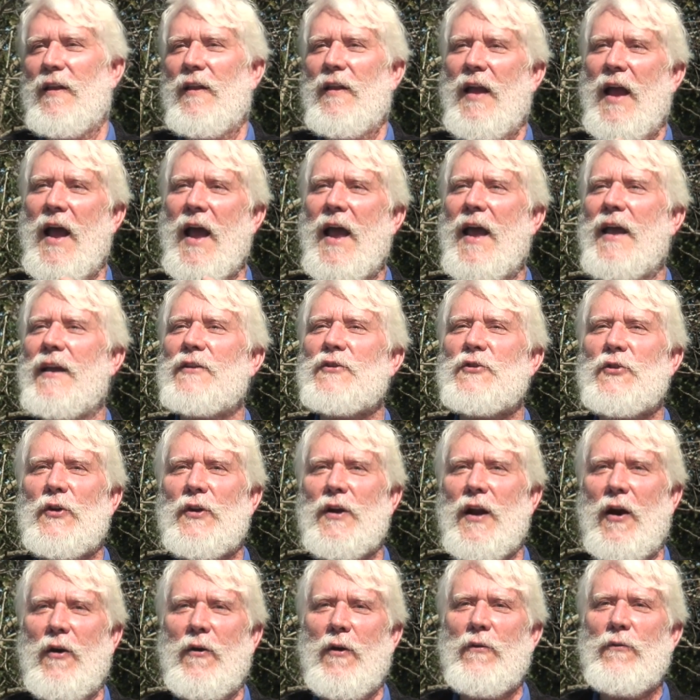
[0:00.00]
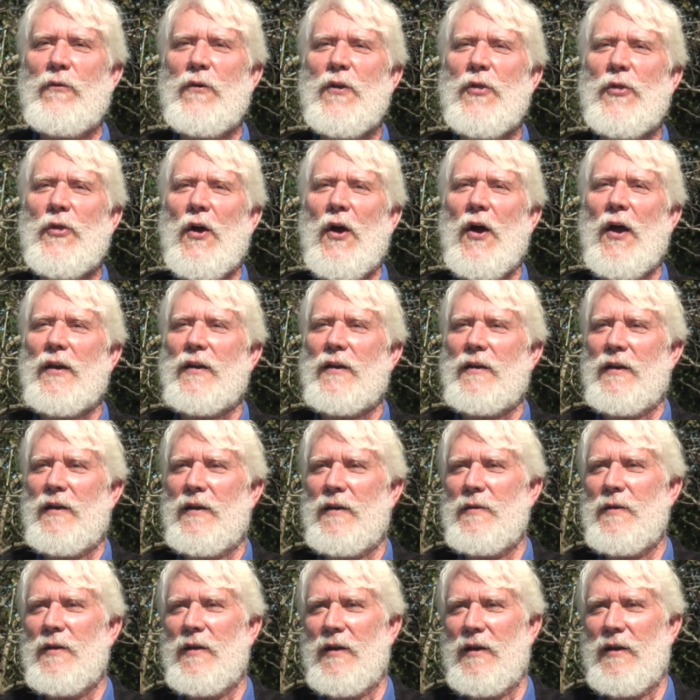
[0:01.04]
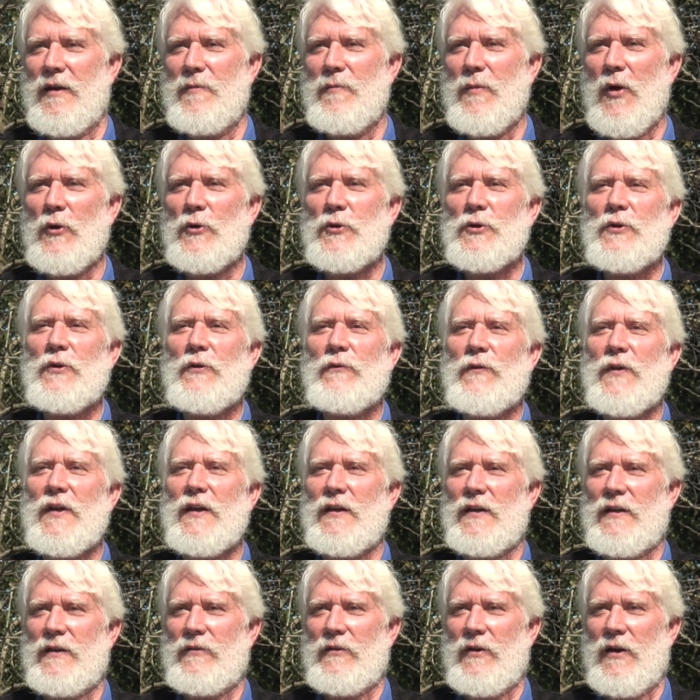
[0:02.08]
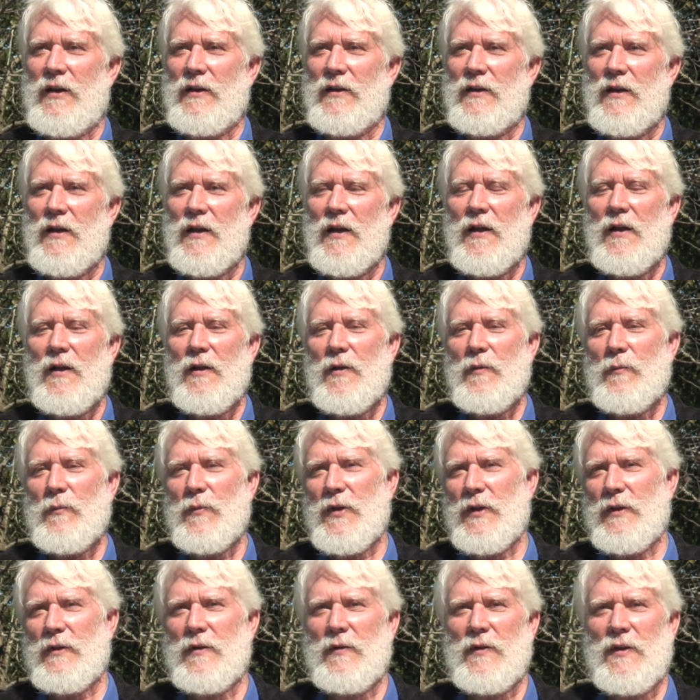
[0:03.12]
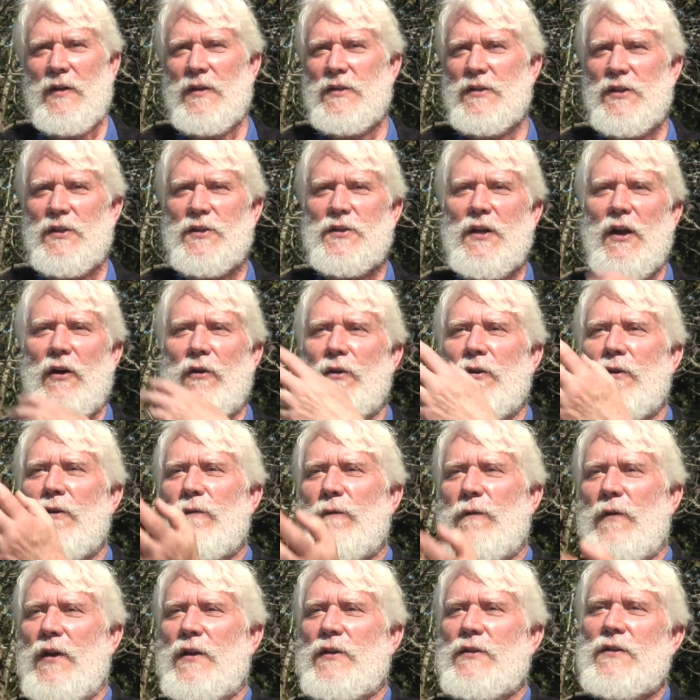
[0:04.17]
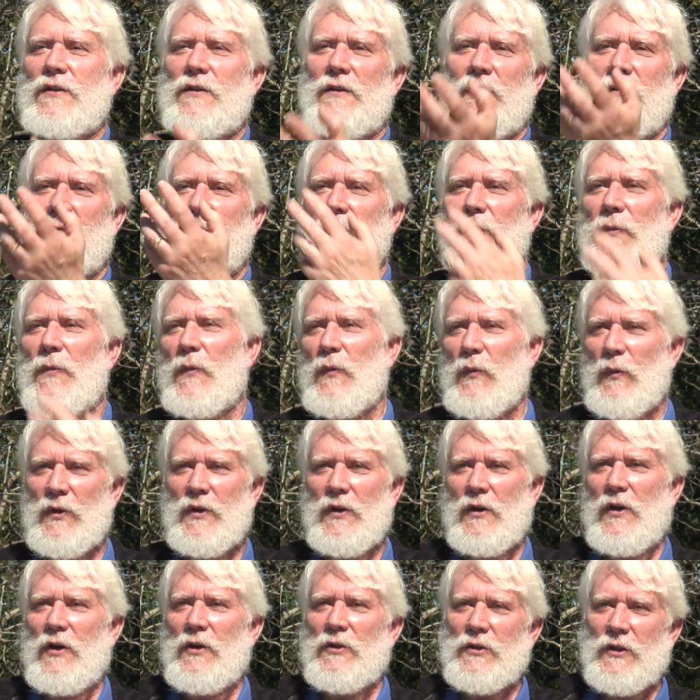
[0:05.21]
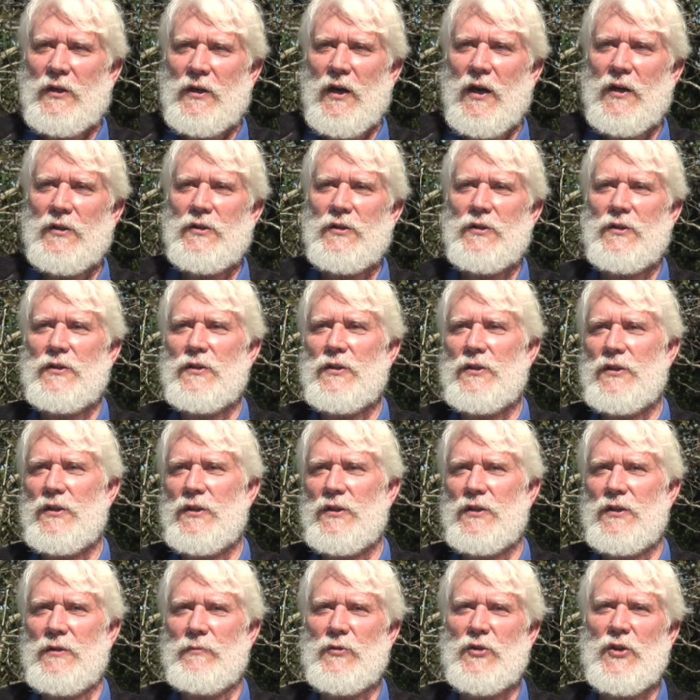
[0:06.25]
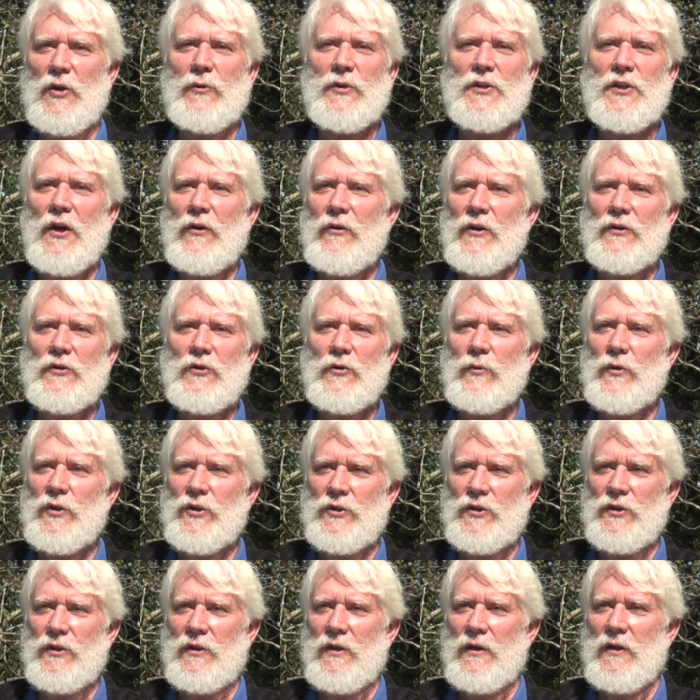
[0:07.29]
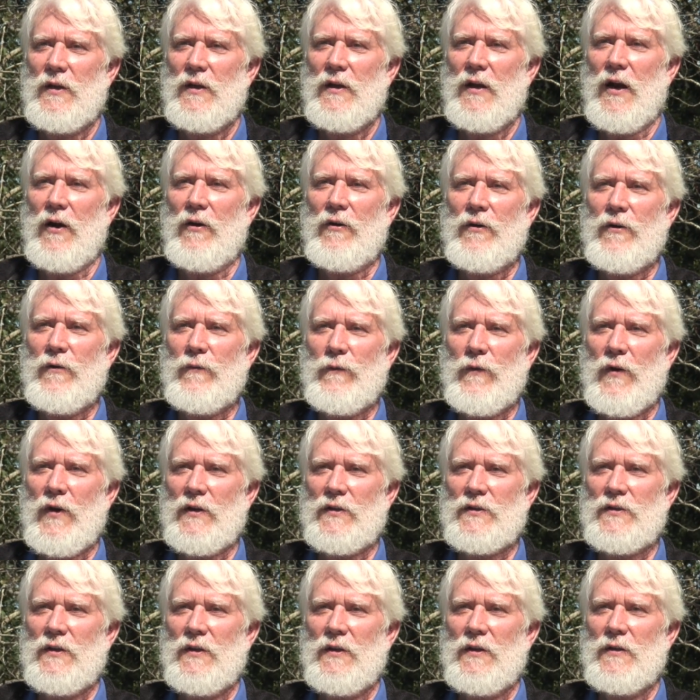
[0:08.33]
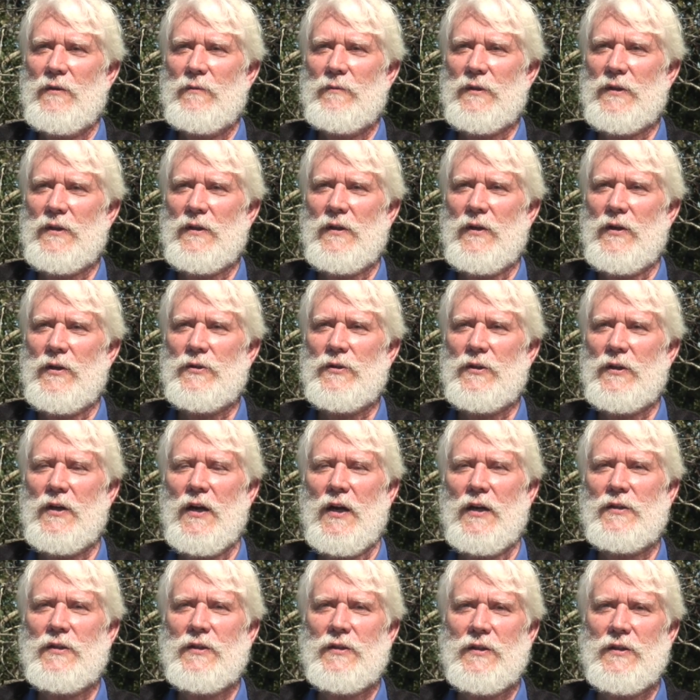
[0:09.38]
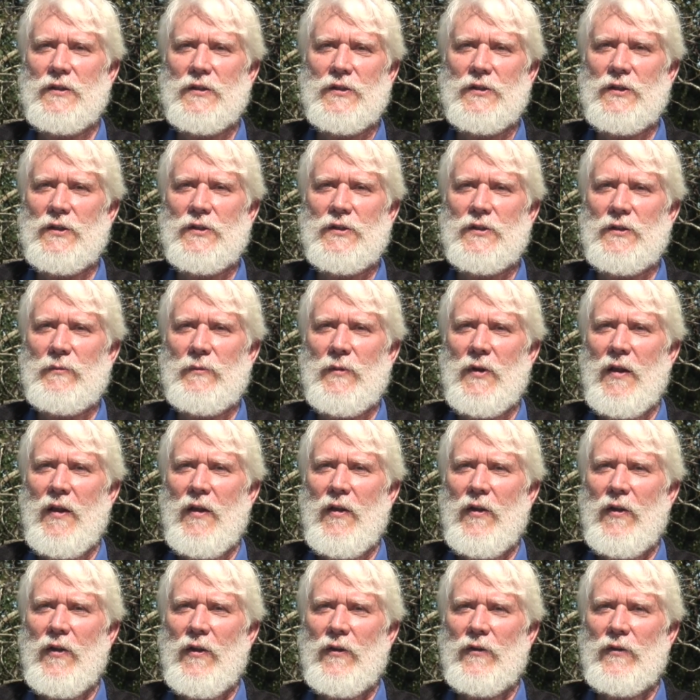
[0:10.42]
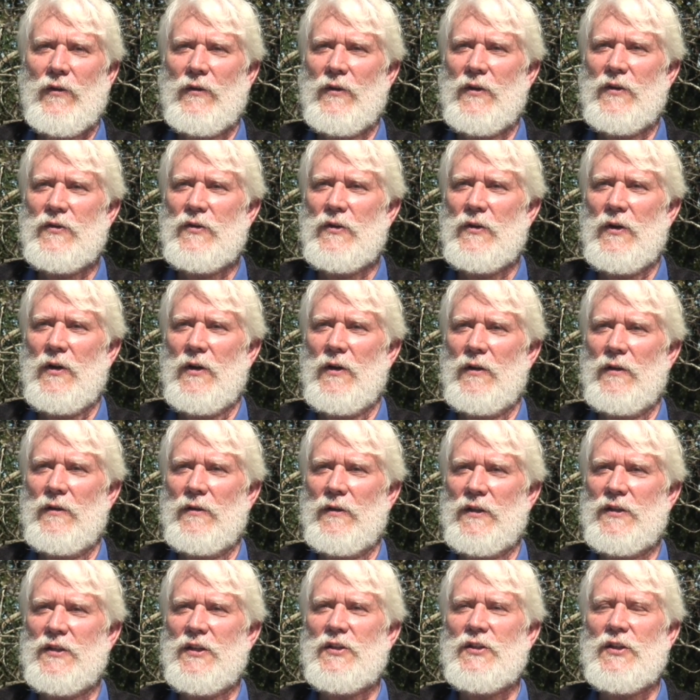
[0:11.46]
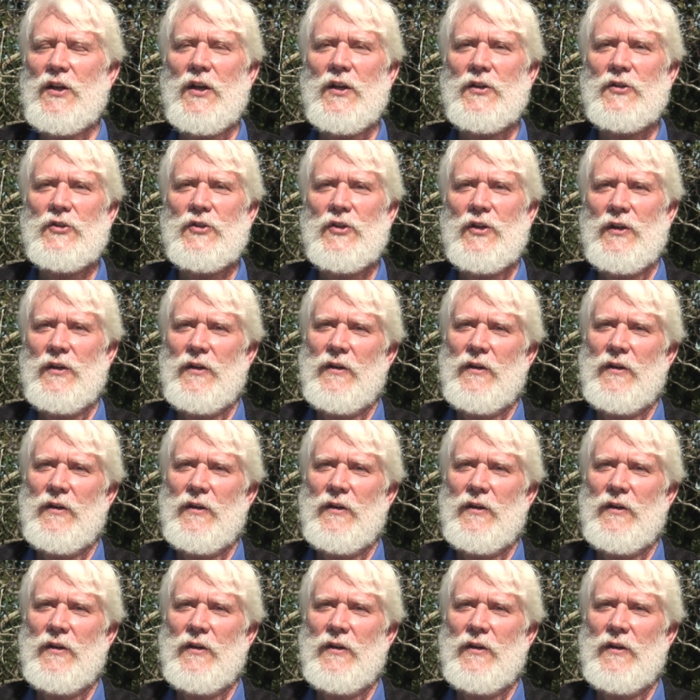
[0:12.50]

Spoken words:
hangs on our every thought and emotional feeling, right? But it's just our interface with the larger consciousness system. So is our intuition, our interface with the larger consciousness system. So these are all, it's just us,